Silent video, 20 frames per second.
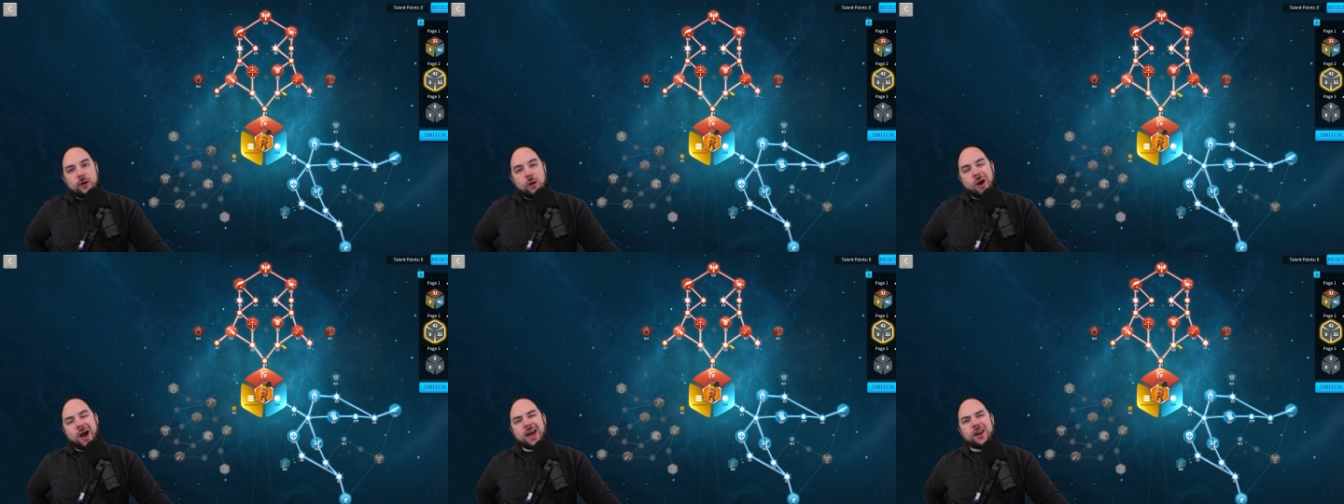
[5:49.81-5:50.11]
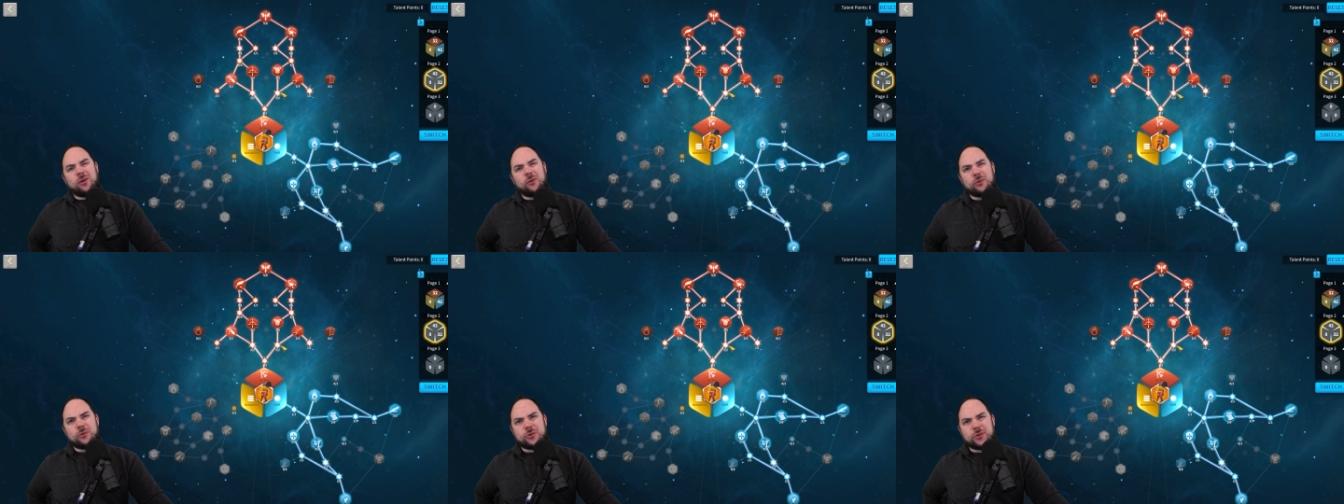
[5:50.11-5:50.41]
Now, I
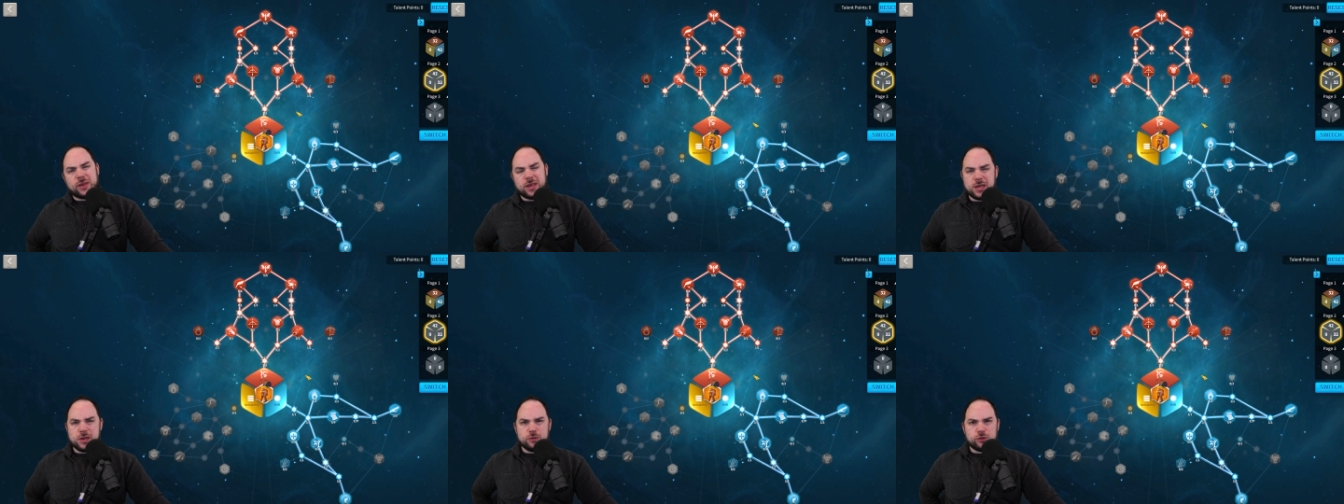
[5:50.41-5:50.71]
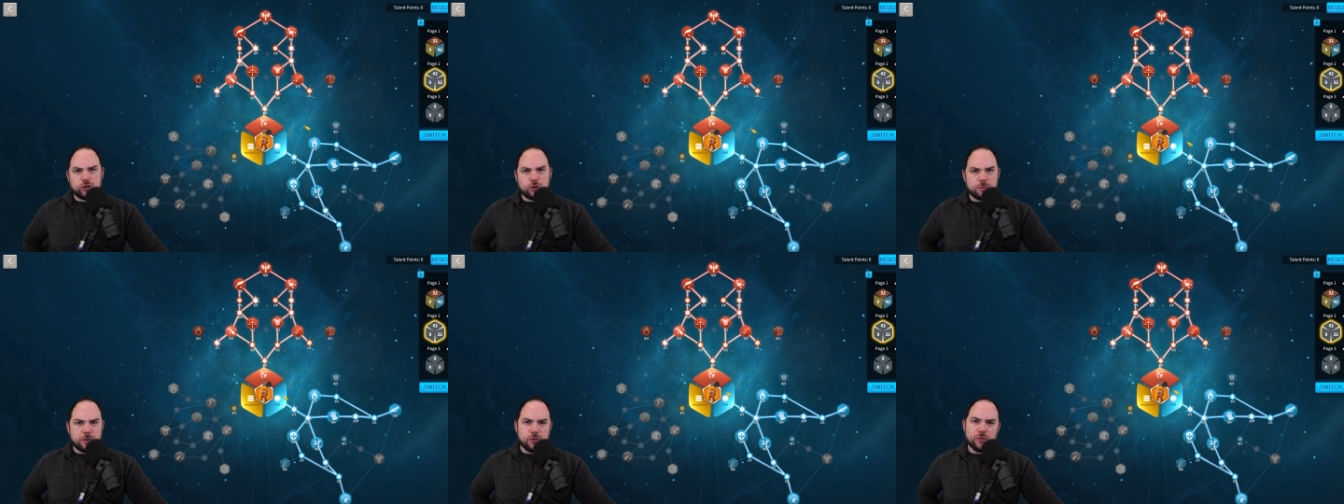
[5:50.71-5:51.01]
don't think you
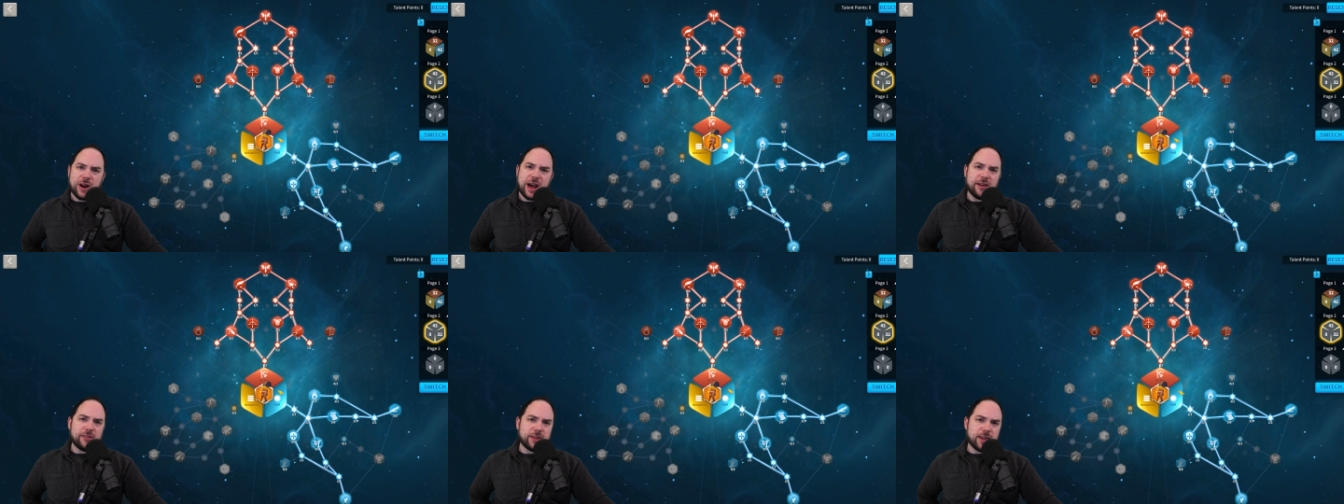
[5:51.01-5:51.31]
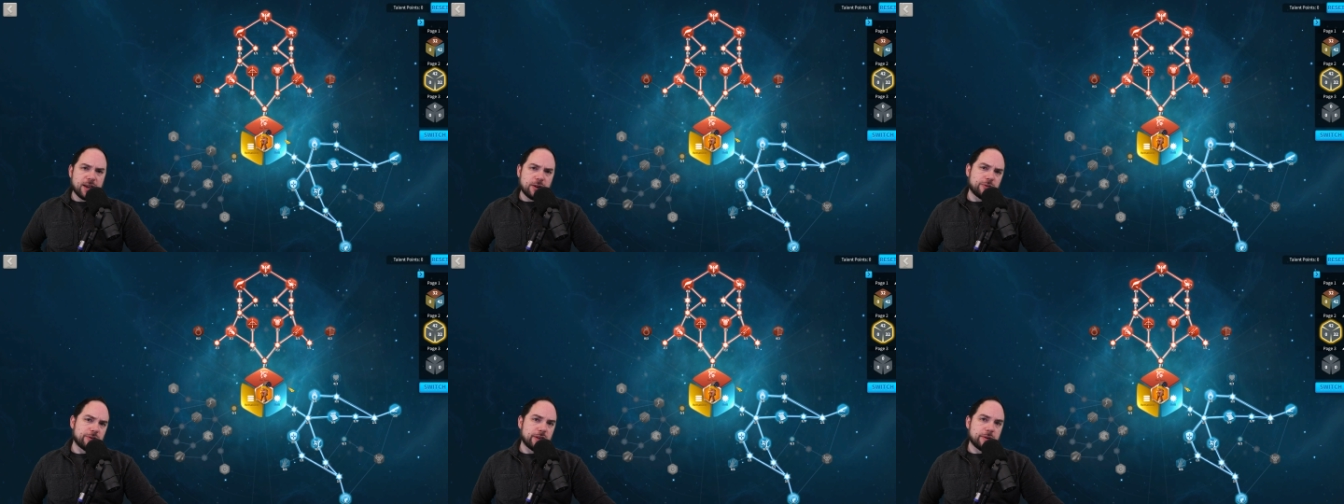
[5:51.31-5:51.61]
should be
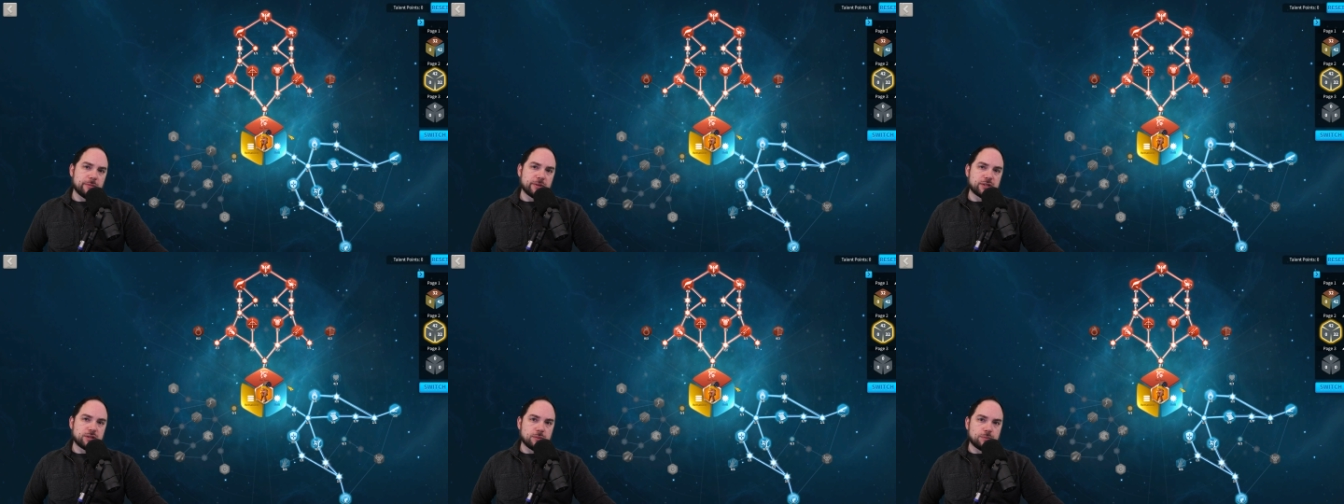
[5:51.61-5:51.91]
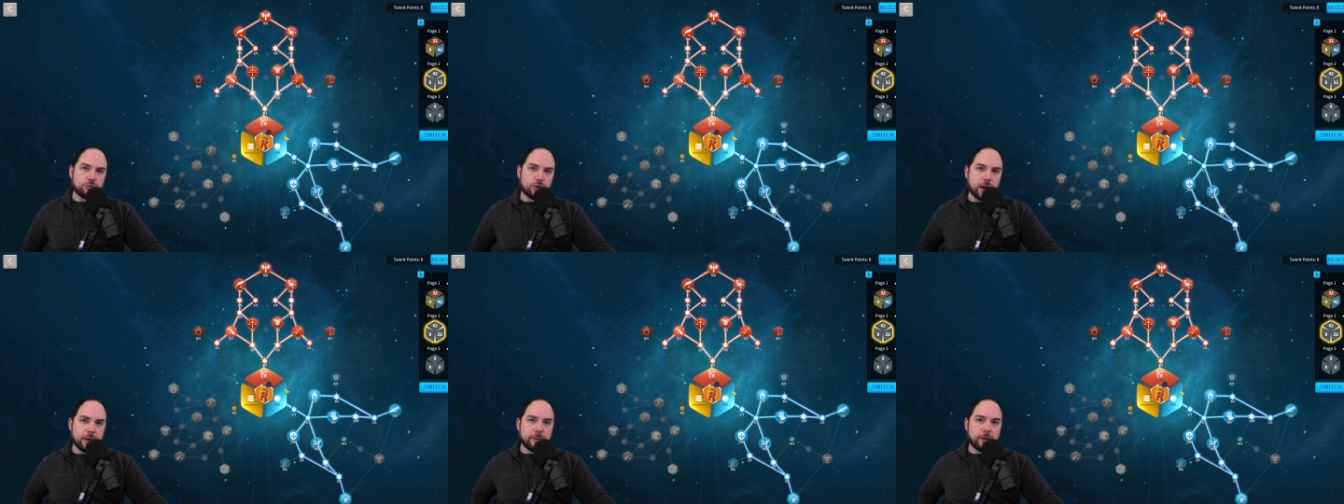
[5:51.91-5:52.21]
rallying with him as the
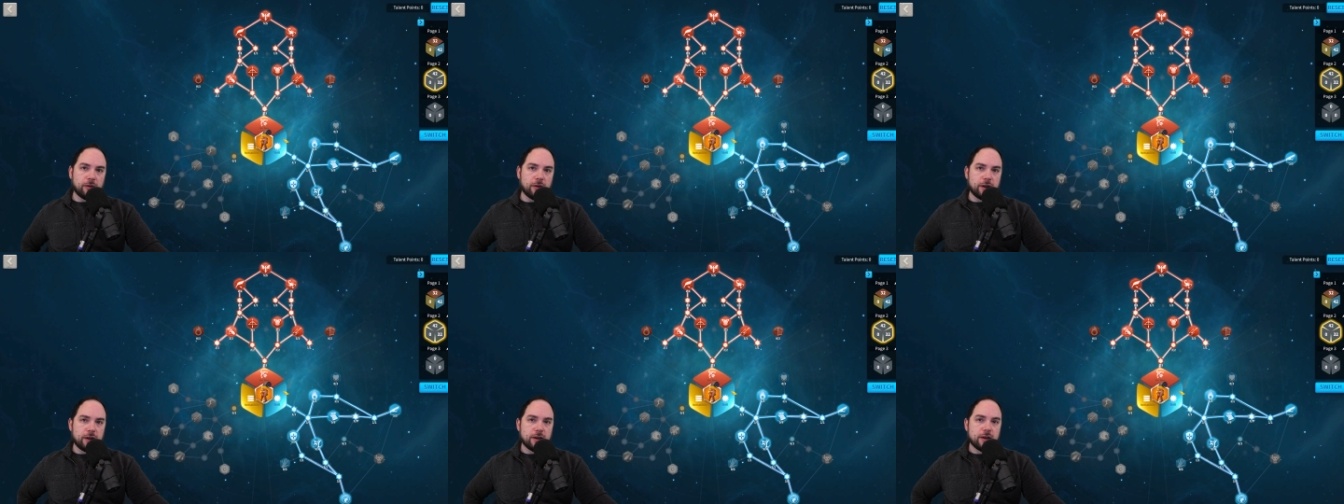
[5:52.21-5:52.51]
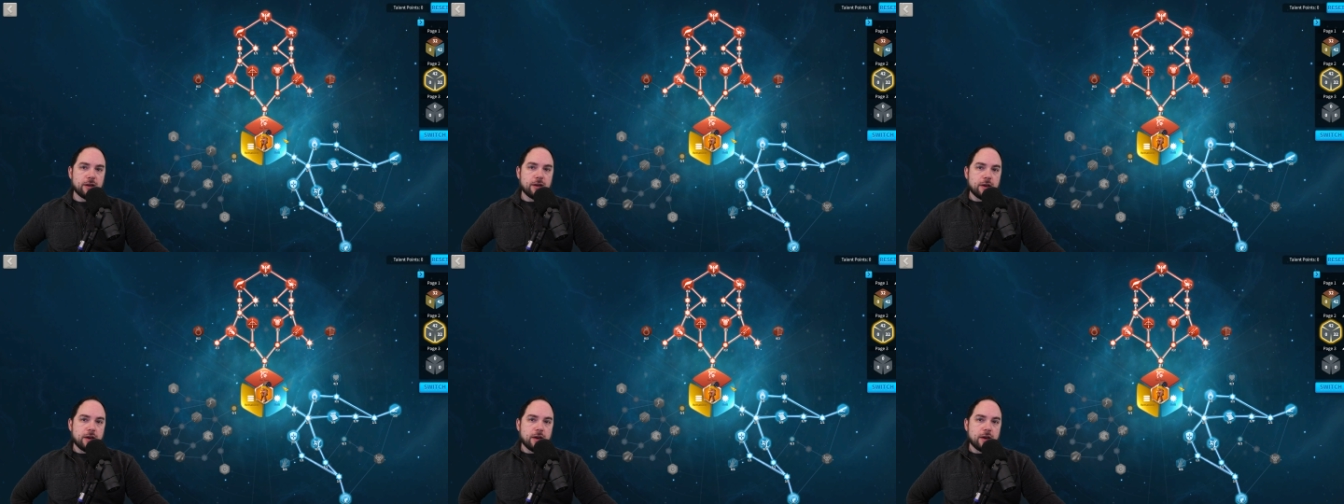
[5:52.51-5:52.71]
primary.